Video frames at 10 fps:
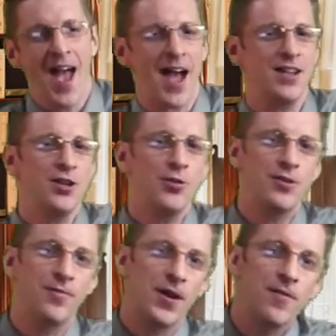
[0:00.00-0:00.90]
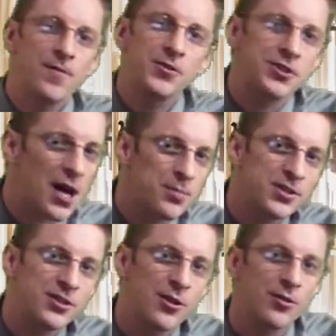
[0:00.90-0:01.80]
And you know, in the very first
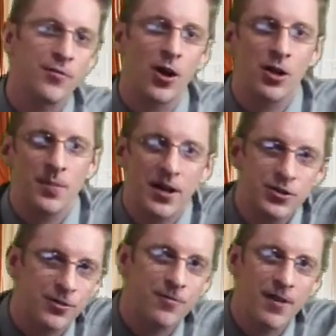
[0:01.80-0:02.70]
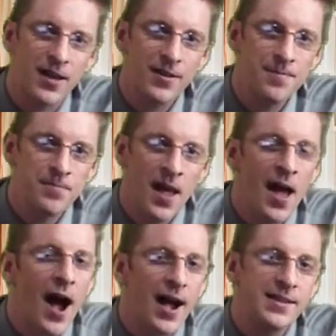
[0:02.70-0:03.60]
episode of All About Your Faith,
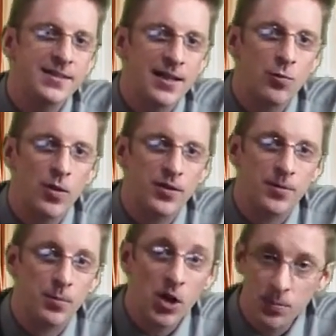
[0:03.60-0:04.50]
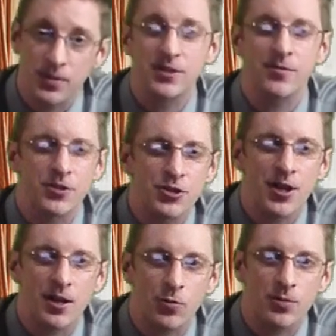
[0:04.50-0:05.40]
I decided what the purpose of this
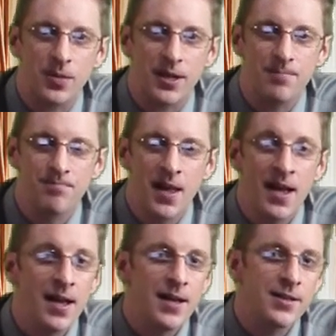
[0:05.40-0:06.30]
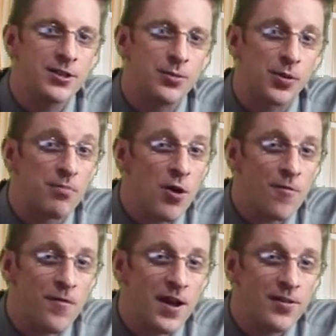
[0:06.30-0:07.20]
channel would be: to
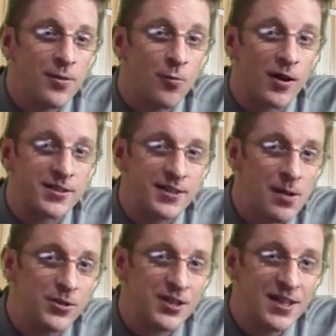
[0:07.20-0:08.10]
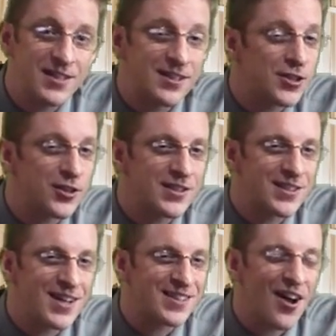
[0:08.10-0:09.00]
promote faith while simultaneously
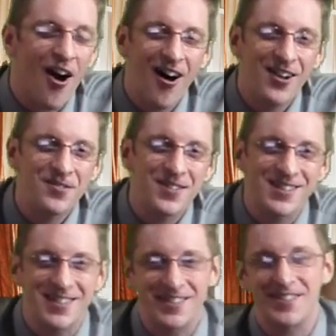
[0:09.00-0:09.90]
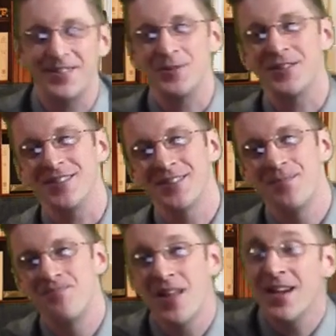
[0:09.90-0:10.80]
criticizing all of its institutions.
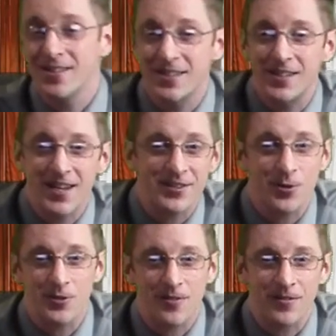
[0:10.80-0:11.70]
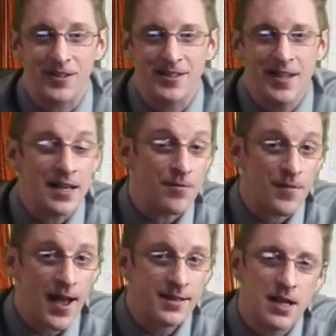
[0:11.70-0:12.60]
Today is no different. In
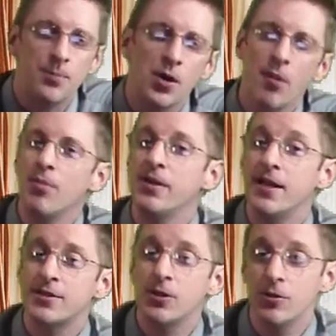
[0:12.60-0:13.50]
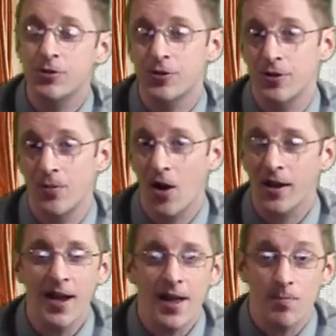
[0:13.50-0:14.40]
fact, it probably hits closer to the mark
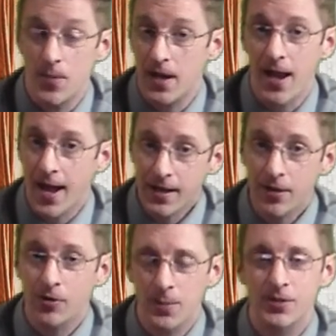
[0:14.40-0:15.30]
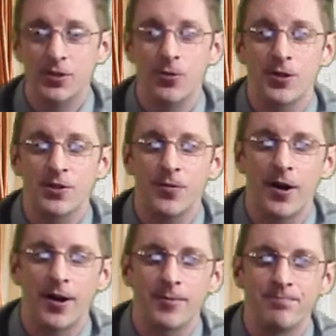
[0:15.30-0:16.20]
than any other episode thus
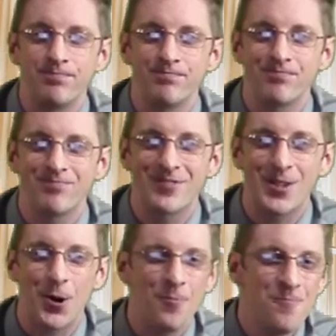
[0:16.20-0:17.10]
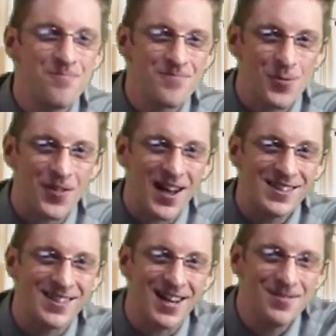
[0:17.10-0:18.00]
far. So, with that
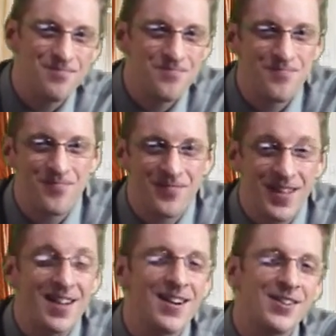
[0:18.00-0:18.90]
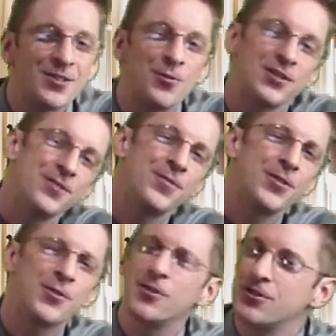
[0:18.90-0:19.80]
said, here's a question for the
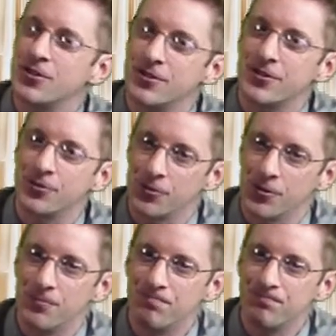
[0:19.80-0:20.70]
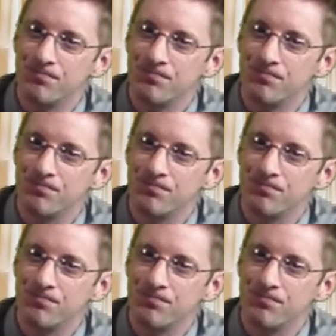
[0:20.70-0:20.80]
Christians in the room.